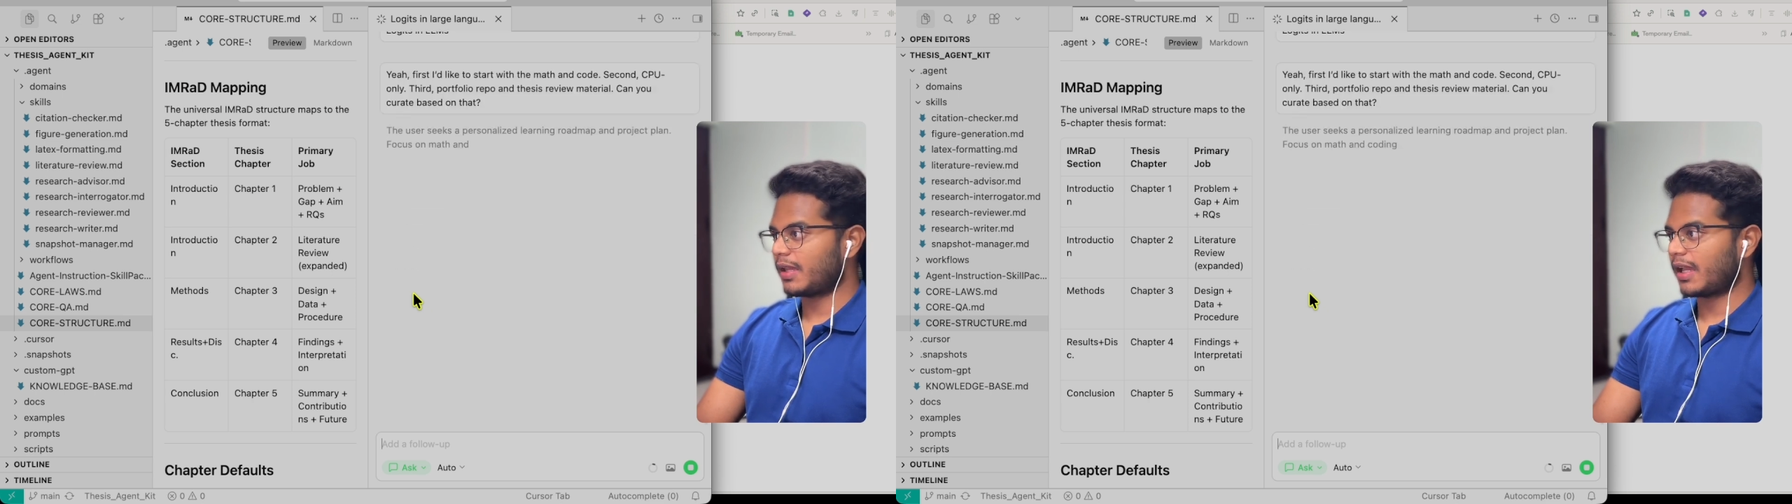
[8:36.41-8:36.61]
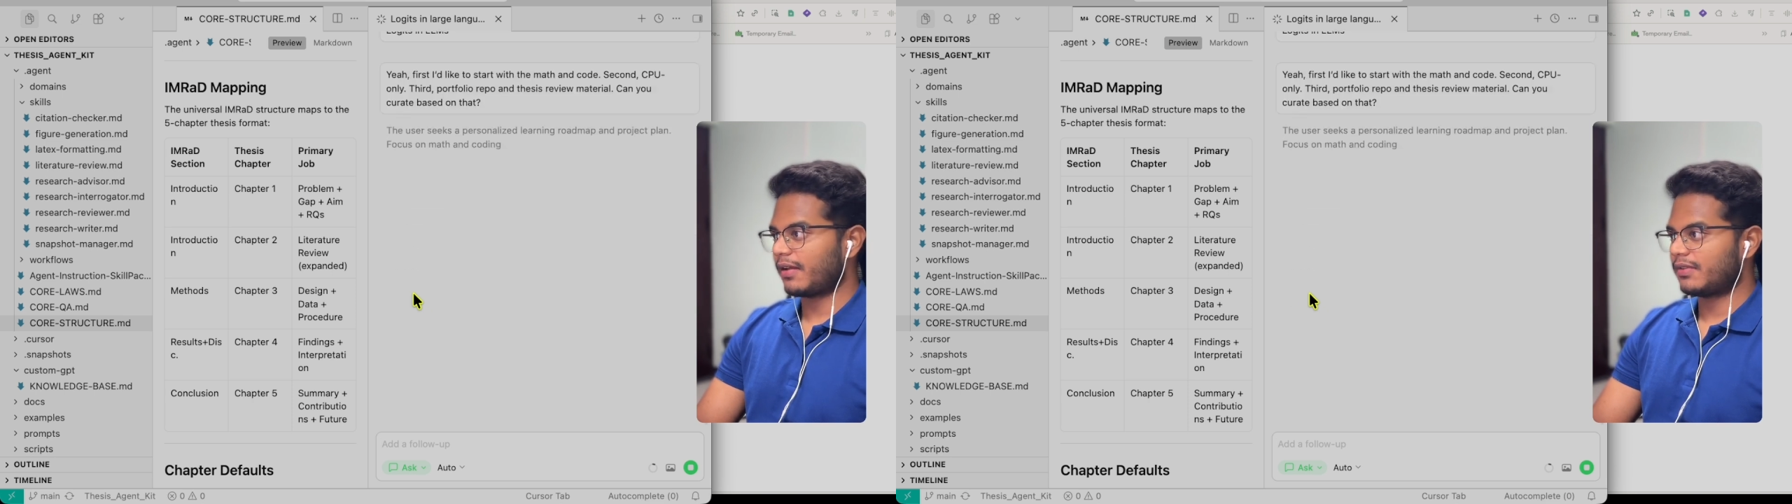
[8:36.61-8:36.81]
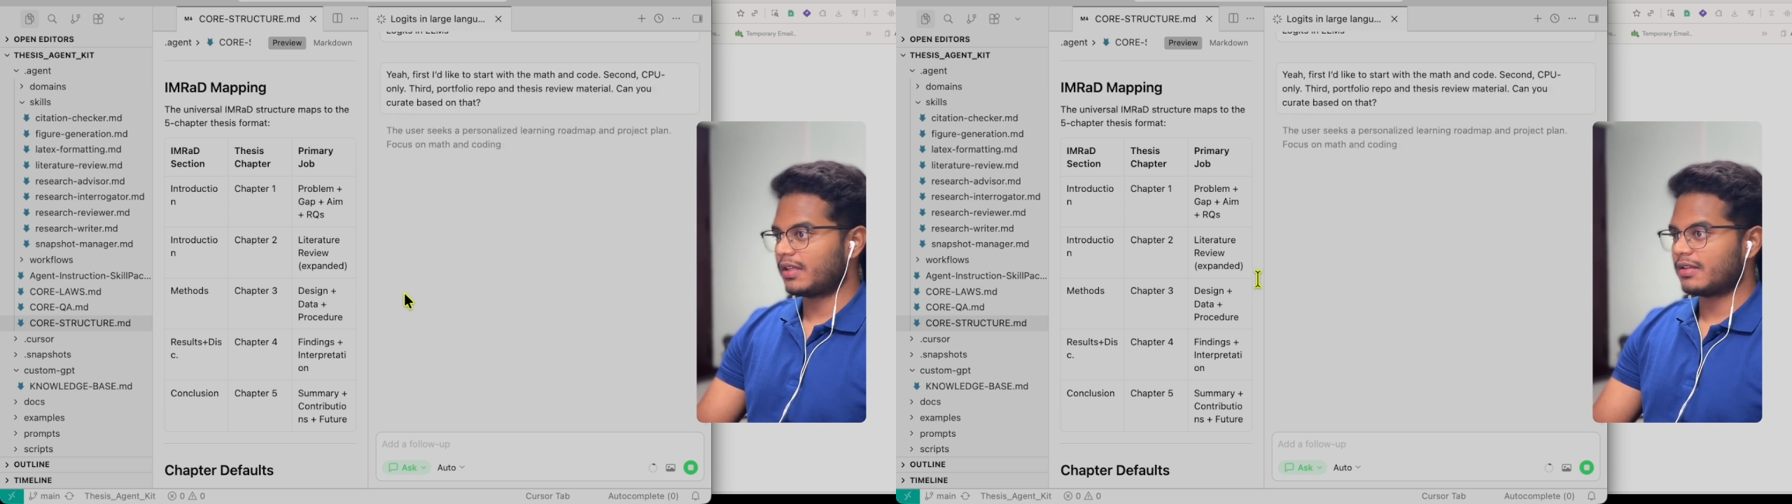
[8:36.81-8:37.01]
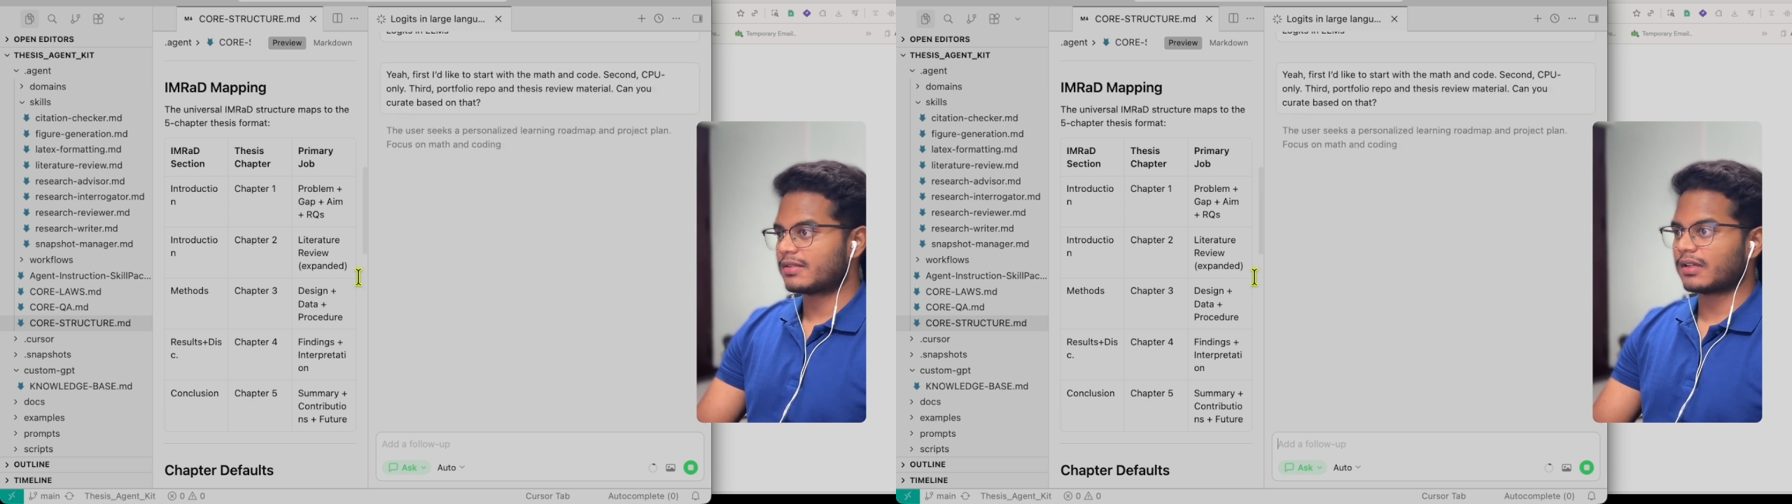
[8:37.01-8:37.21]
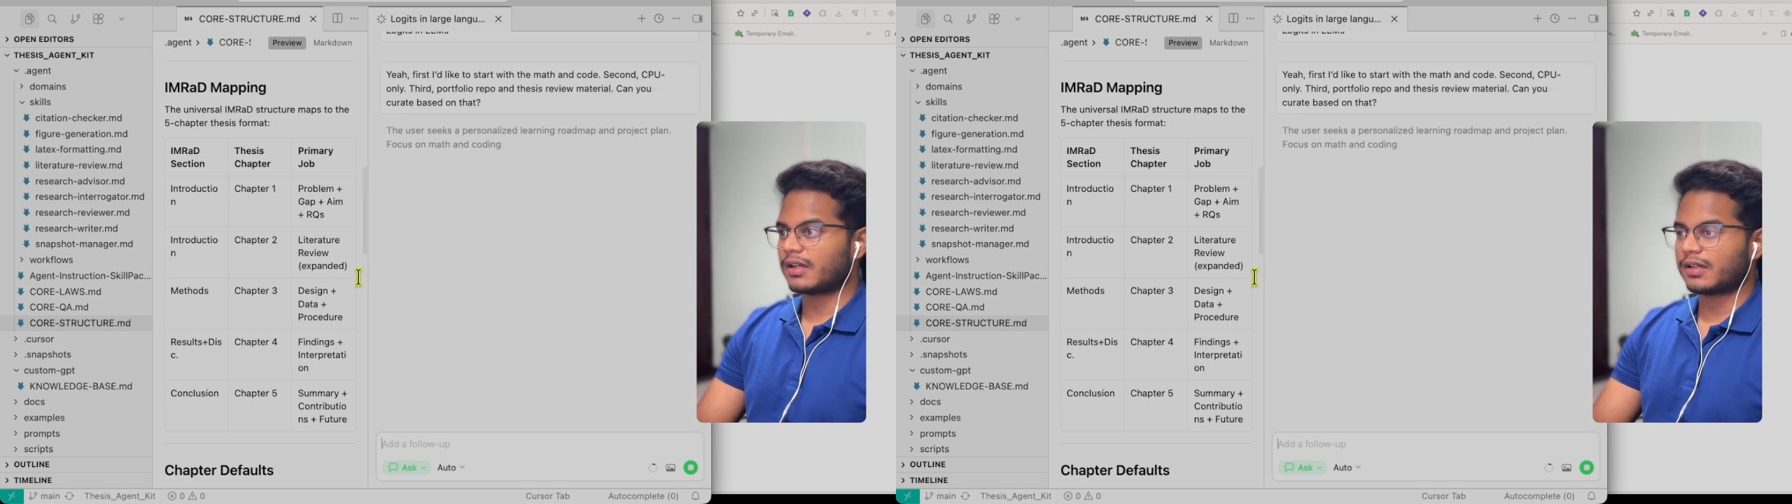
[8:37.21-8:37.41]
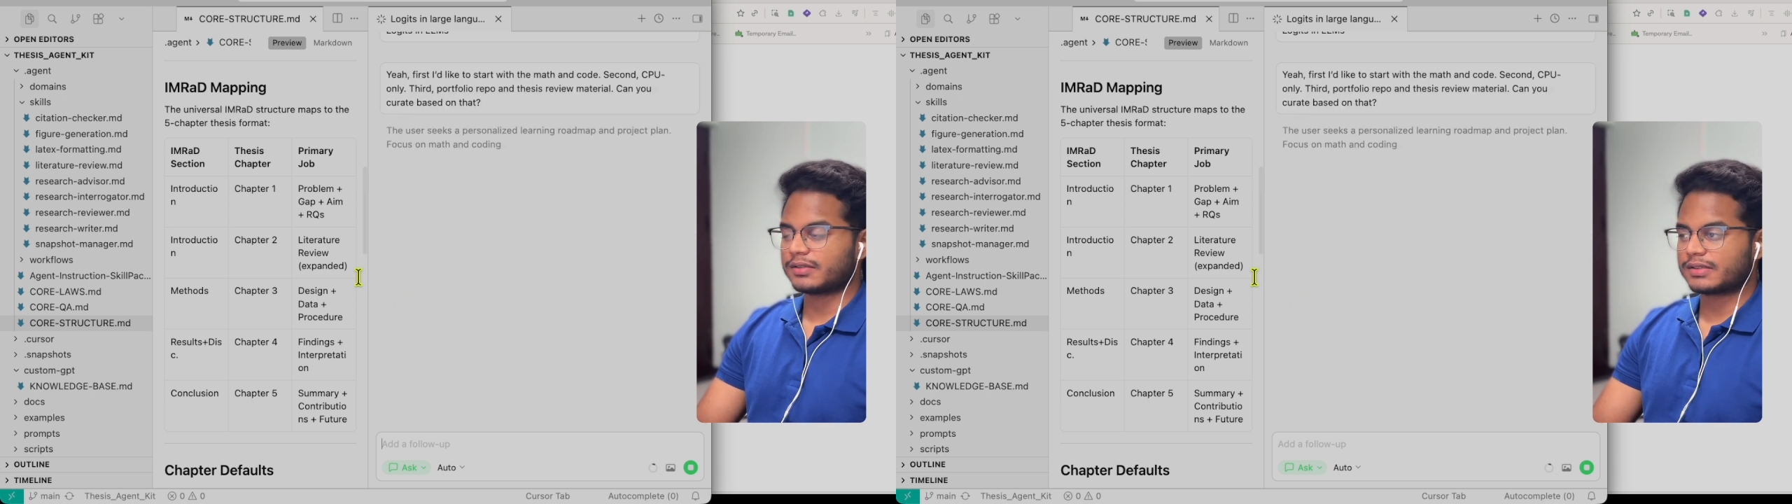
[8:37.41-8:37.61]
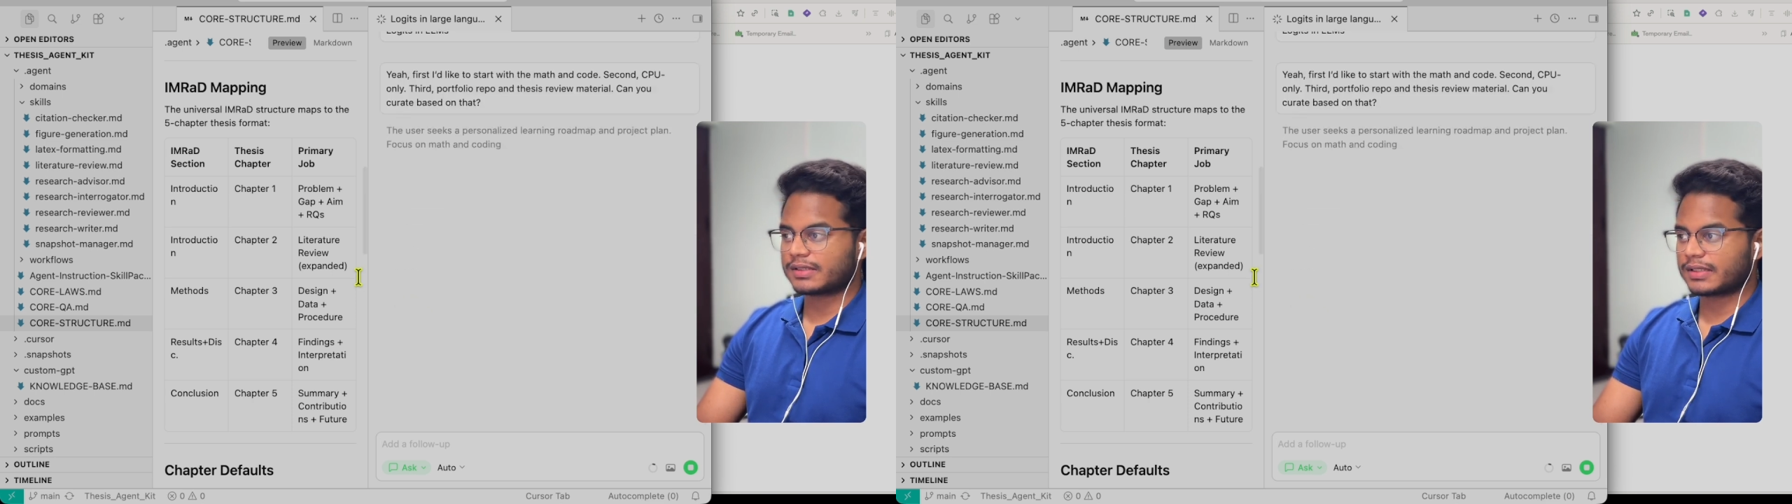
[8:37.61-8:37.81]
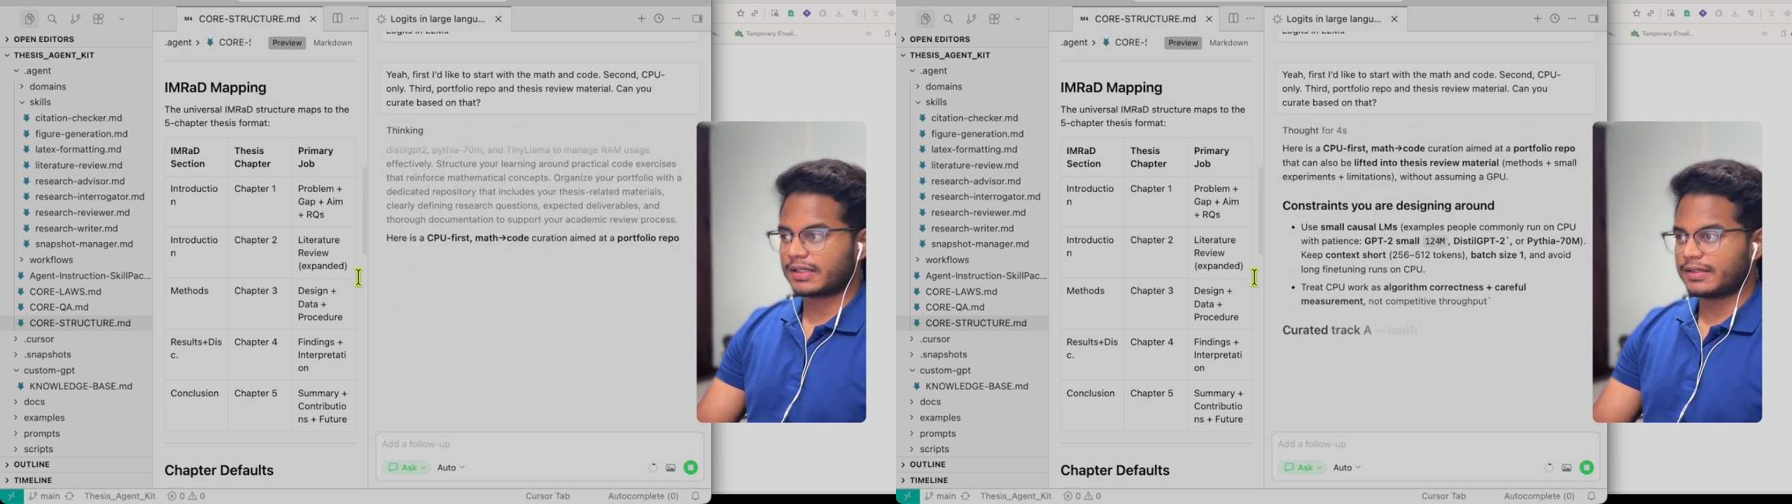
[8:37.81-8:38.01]
have this
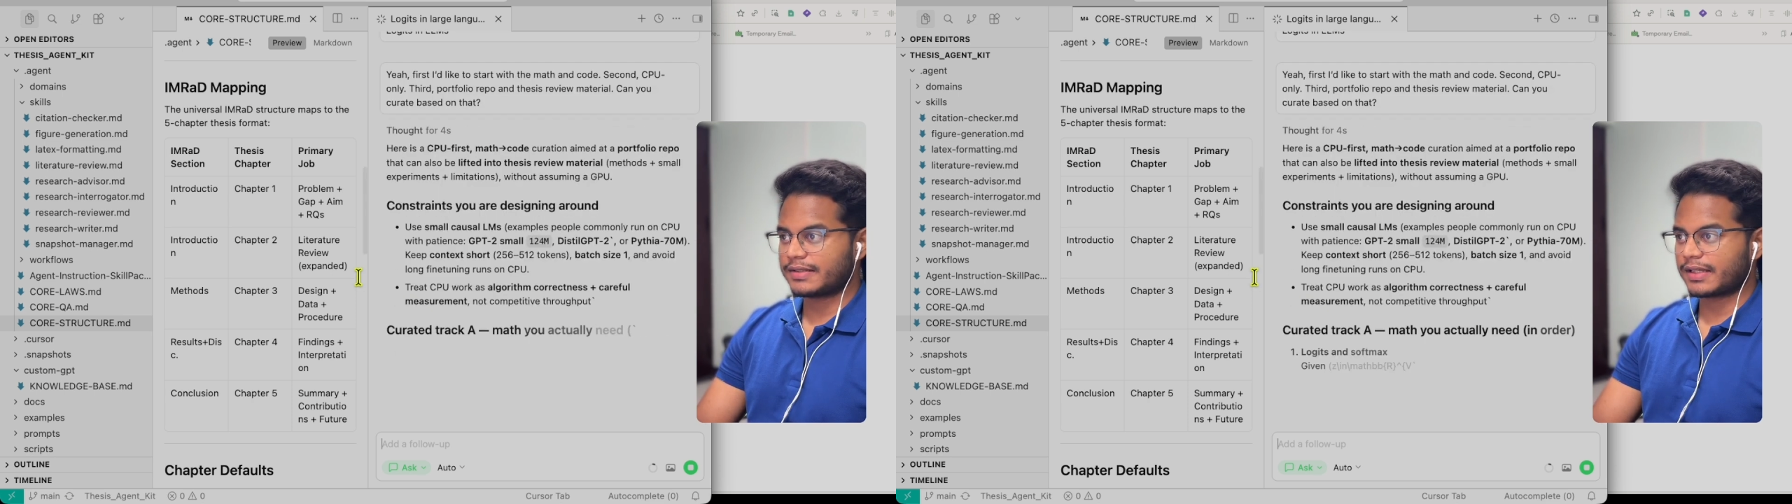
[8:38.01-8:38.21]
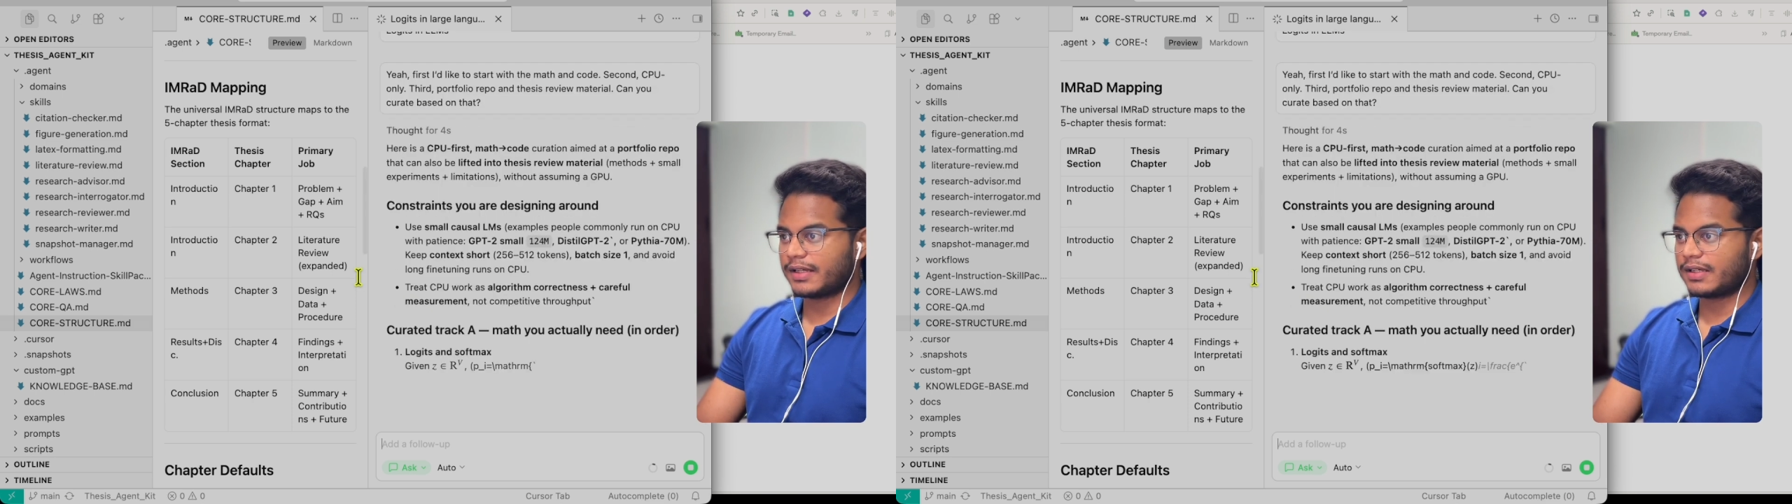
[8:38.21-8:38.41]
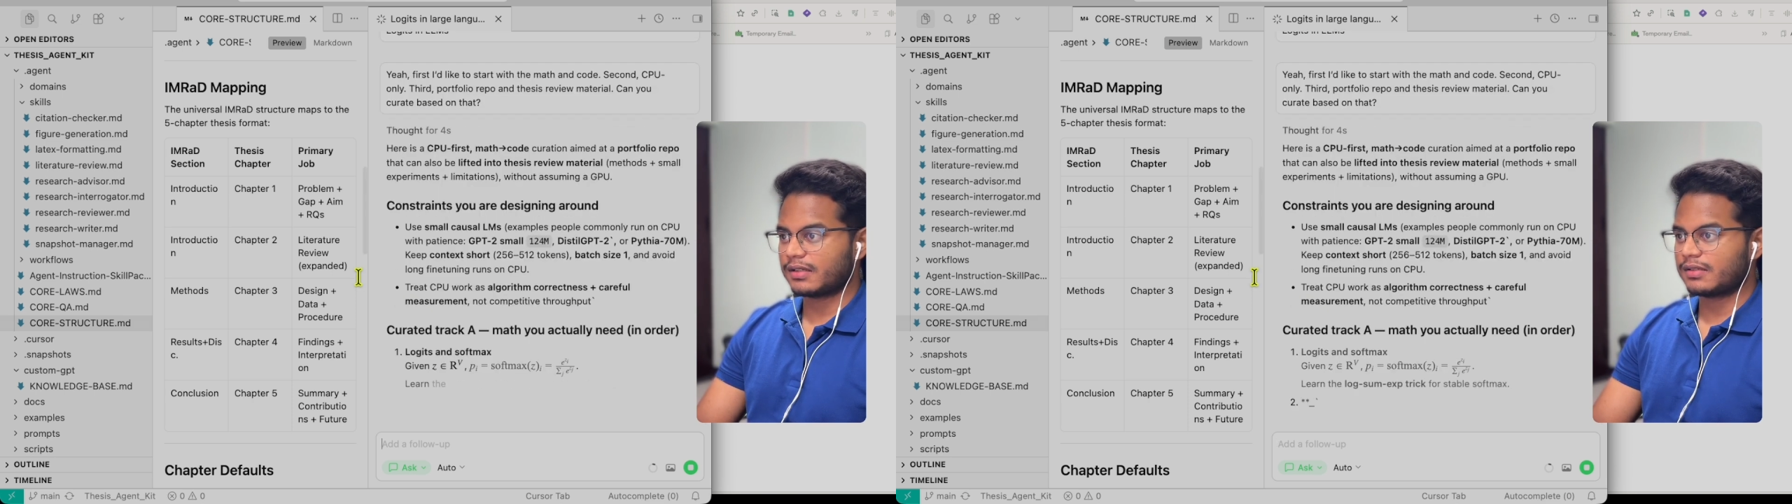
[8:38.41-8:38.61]
skill set,